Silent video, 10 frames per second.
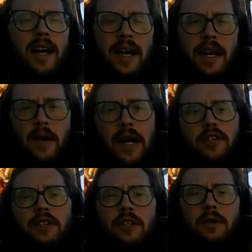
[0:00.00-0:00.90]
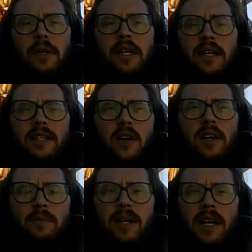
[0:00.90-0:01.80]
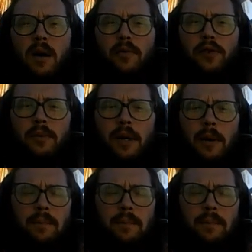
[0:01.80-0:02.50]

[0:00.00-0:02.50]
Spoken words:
and now actually doing it has already been helpful to me.